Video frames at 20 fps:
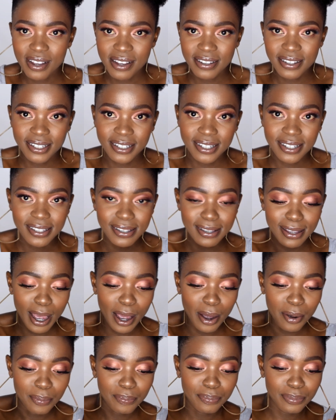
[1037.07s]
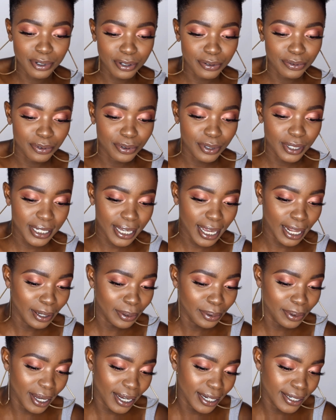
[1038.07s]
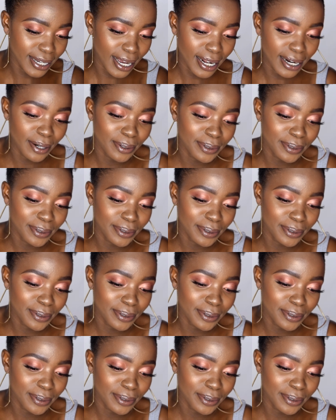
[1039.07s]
and just see how beautiful it can look and turn out.